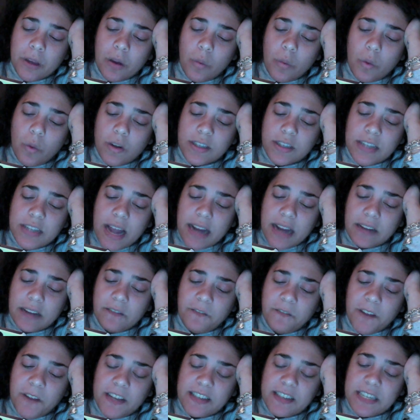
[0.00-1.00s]
Once I
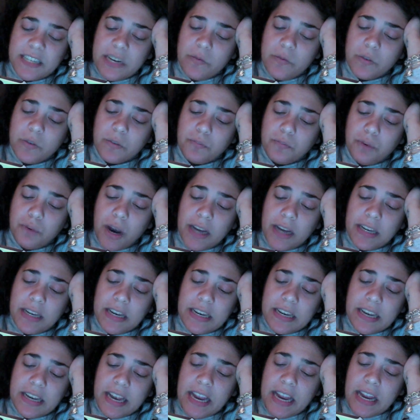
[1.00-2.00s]
confessed he was
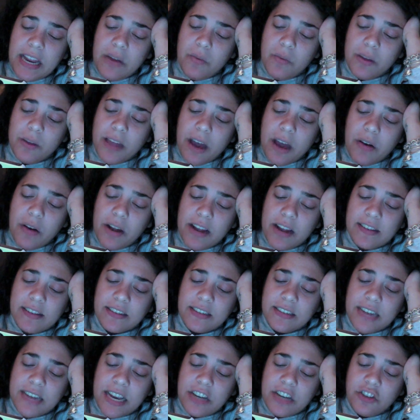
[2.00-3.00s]
pregnant, he, without
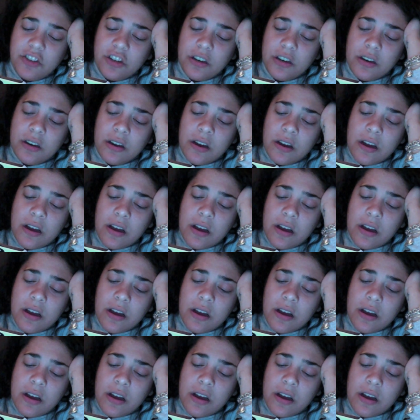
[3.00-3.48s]
hesitation,